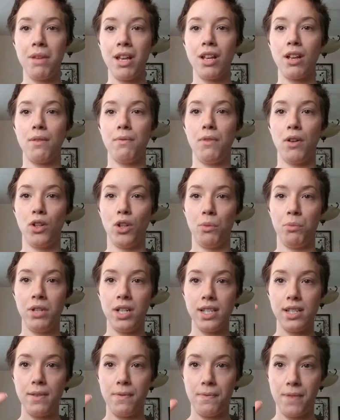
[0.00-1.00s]
a
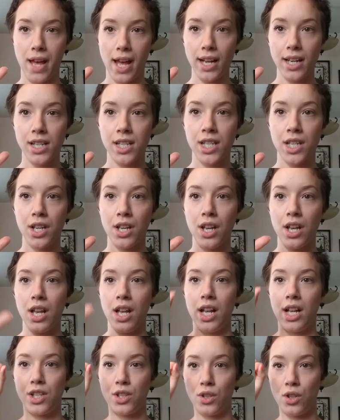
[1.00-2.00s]
voluminous effect.
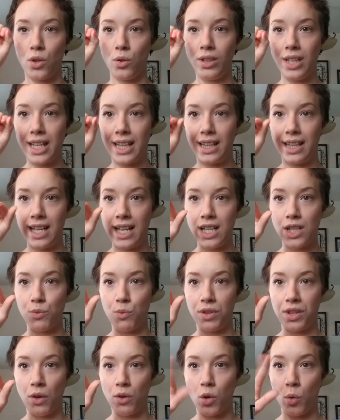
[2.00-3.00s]
It's gonna go like this
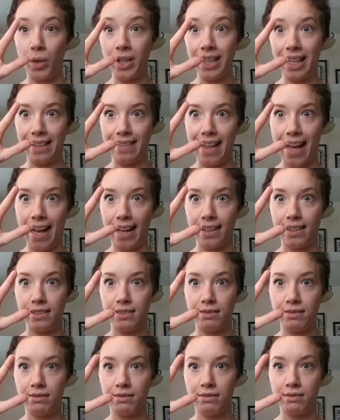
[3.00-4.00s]
without going like that.
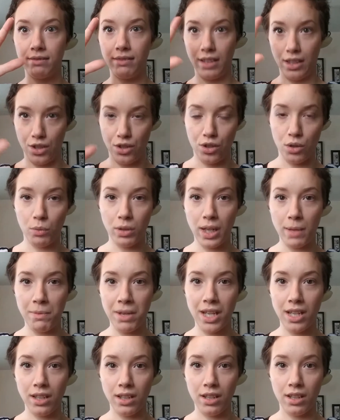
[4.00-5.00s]
Like, do you know what I
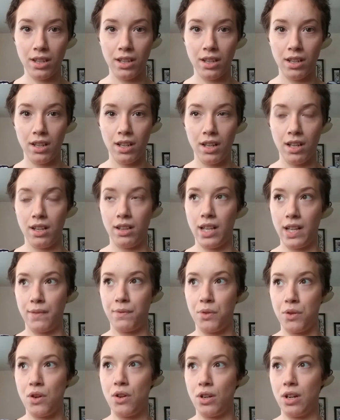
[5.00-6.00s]
mean? Like
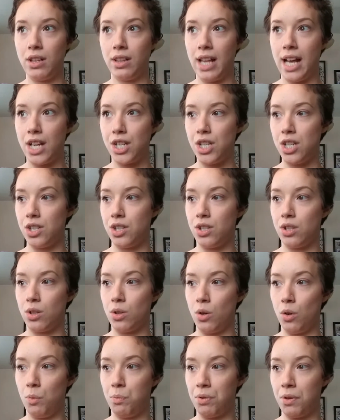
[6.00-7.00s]
for your lashes to
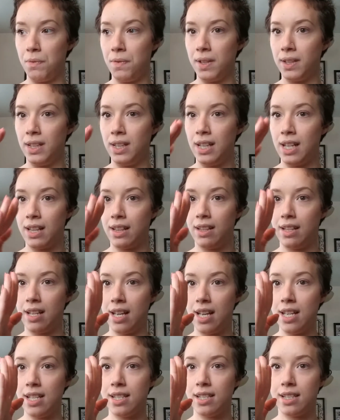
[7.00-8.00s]
go perfectly like
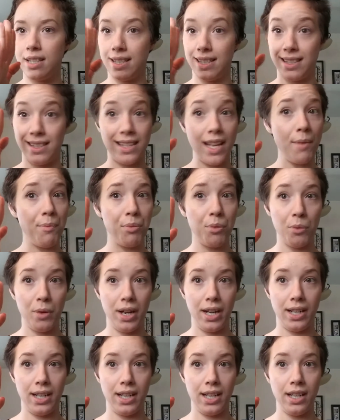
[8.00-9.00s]
this,
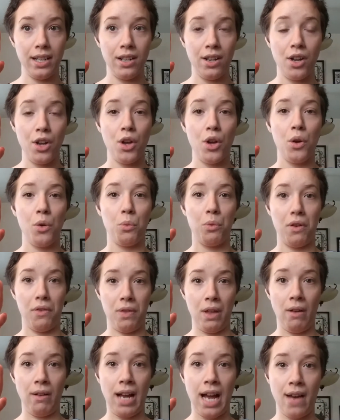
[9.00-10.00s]
separated,
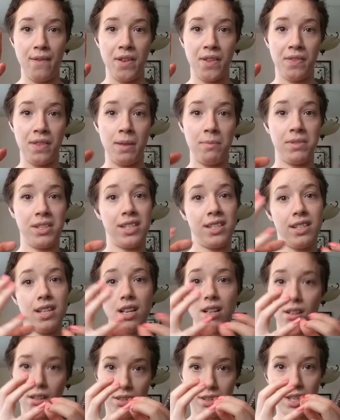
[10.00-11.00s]
without having them
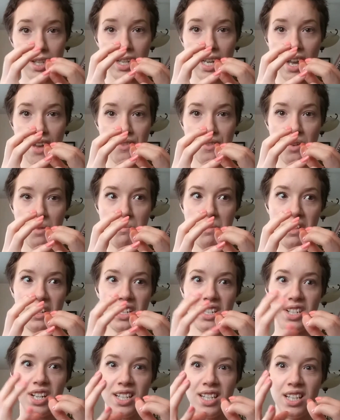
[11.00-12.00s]
stick all together, but
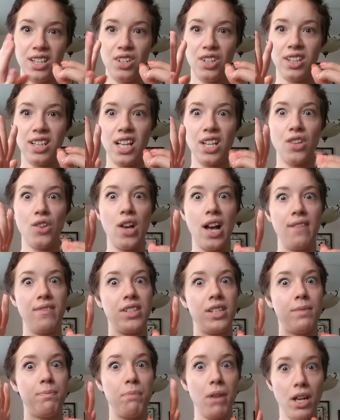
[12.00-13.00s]
it doesn't look like you have
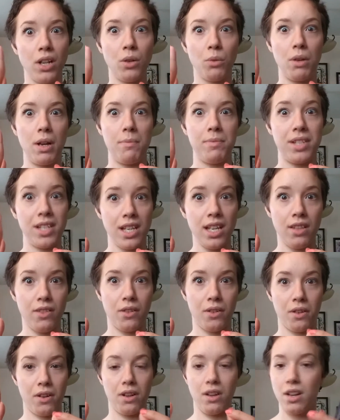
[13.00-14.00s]
spider webs
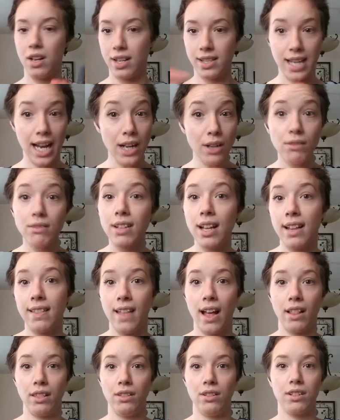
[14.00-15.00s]
either. Because I don't like
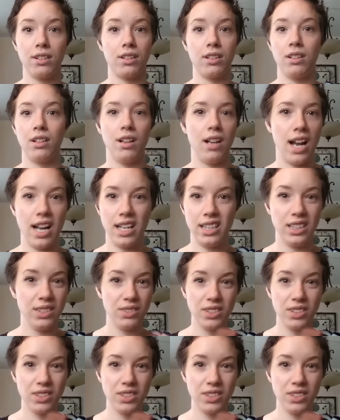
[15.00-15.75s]
that look. I